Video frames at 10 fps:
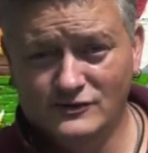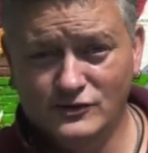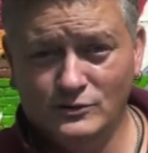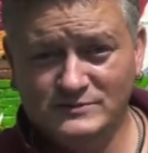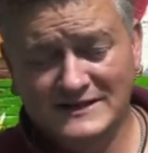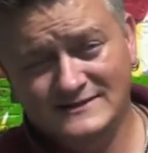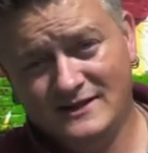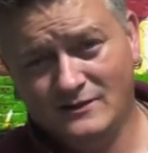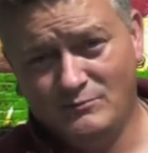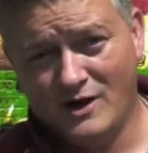troops as
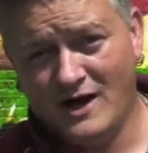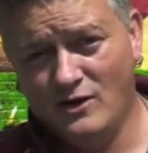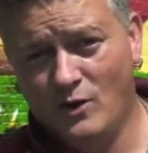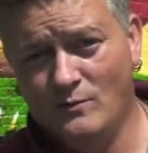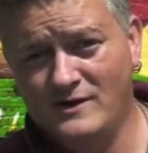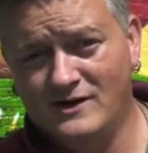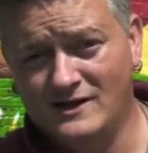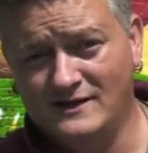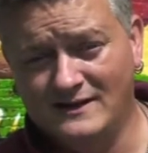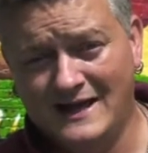they're brought home here
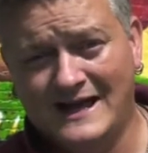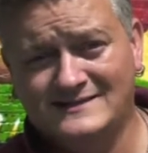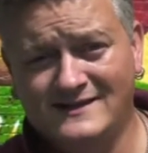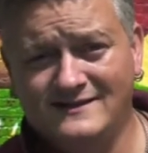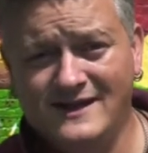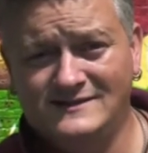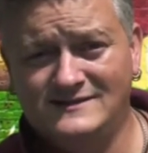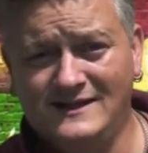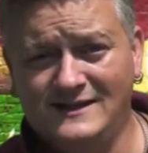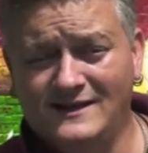as the last thing they
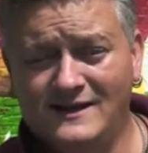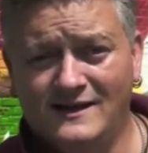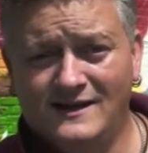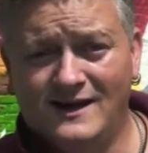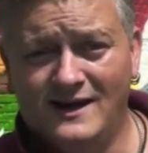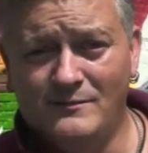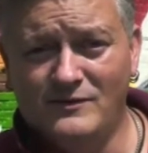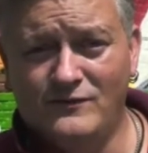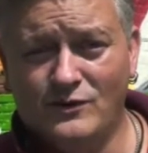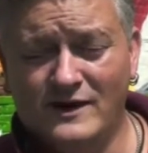see
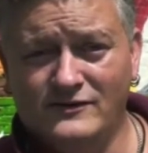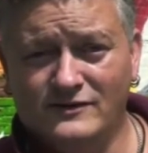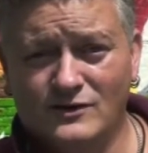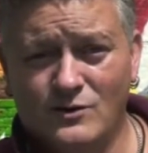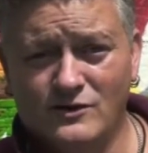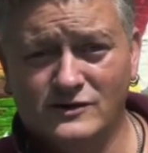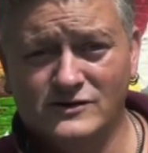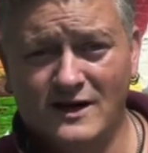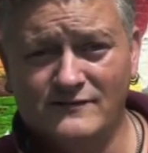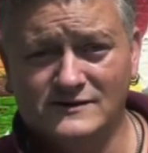uh, before entering the coroner's
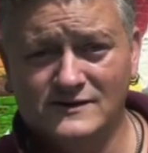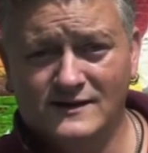office.